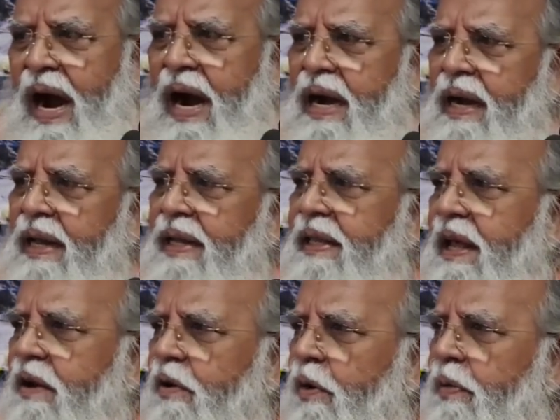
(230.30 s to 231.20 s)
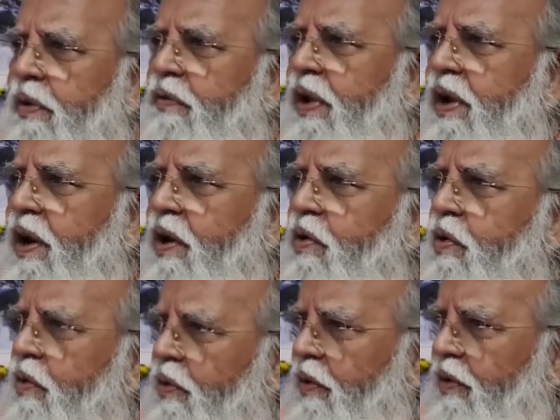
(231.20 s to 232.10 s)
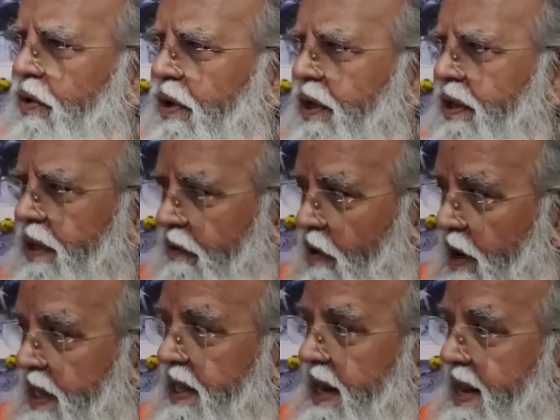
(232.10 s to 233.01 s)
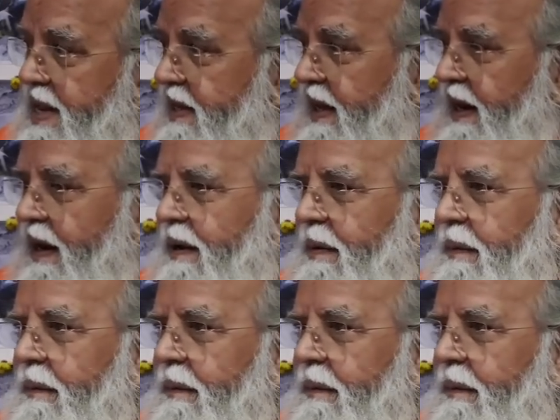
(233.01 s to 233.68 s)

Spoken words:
Hardly there will be one or two. What is the reason?